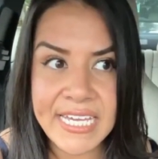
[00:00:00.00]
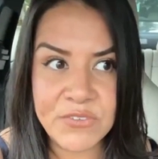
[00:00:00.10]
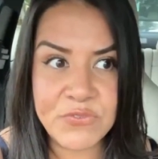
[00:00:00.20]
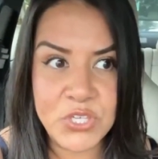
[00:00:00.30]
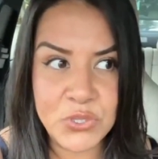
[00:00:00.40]

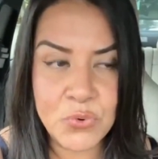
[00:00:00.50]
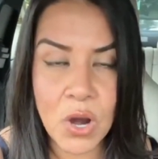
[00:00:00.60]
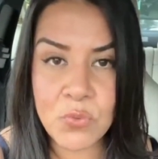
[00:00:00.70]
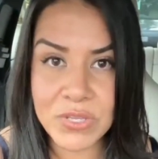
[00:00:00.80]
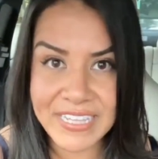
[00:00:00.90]
If
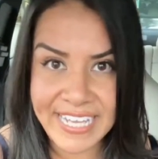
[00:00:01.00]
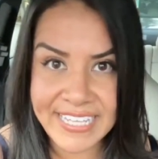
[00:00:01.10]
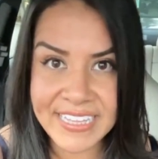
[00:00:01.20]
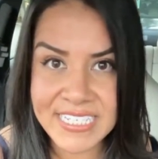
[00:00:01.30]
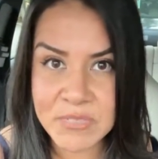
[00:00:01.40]
you are
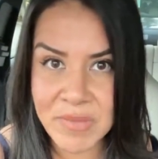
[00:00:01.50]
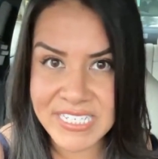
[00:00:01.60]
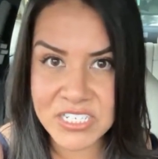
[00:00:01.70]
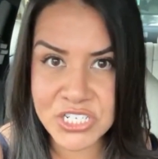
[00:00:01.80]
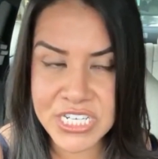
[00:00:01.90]
relaying these
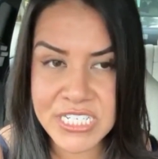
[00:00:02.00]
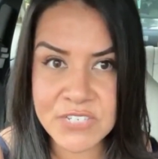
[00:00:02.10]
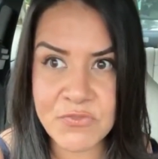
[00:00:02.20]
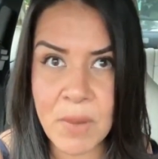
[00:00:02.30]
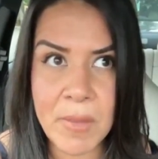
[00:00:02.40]

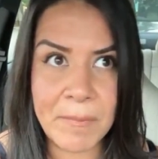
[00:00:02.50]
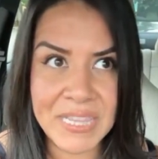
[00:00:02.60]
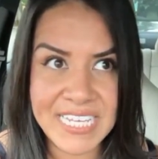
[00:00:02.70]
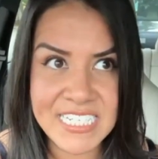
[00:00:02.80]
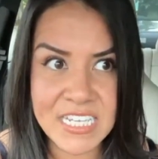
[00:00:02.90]
messages from a
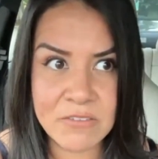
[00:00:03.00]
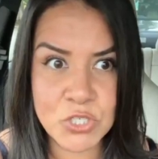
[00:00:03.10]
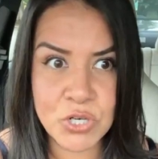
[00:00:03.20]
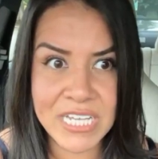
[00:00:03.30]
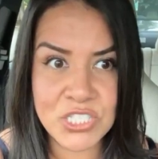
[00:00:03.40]
place
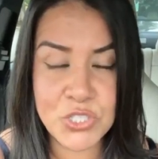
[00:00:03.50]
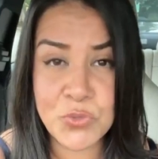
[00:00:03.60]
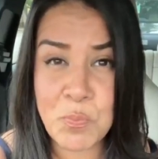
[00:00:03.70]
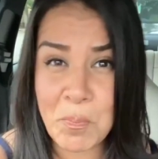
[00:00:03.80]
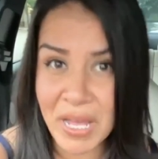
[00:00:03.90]
of trying
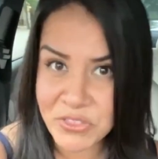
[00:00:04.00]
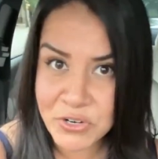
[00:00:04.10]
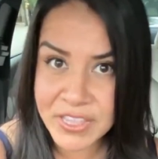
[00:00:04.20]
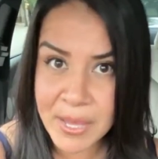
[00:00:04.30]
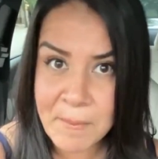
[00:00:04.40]
to
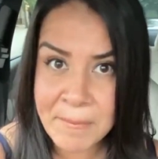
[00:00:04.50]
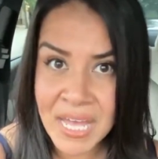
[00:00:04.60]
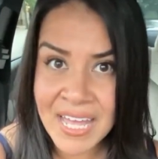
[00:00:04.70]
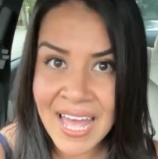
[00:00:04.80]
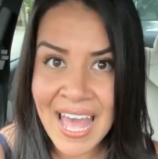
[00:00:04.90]
mother them